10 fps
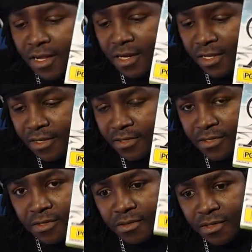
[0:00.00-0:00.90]
it
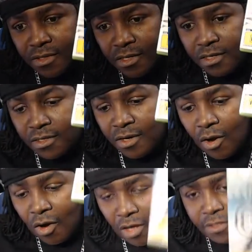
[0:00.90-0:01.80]
is
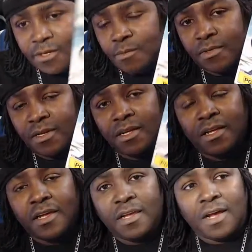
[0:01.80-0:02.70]
awesome.
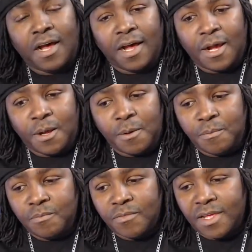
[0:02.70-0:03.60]

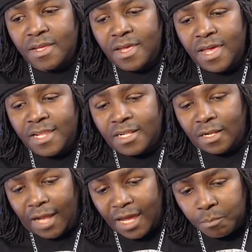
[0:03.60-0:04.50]
Um, it
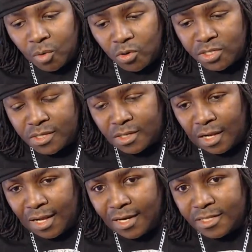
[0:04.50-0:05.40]
like merges a
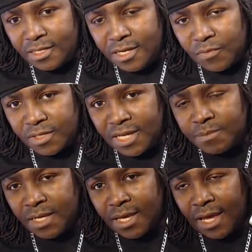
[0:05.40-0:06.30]
lot of different
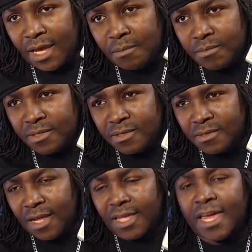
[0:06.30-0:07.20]
types of games,
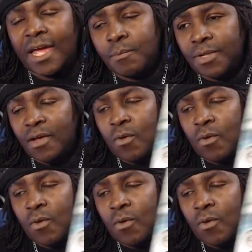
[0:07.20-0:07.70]
like gameplay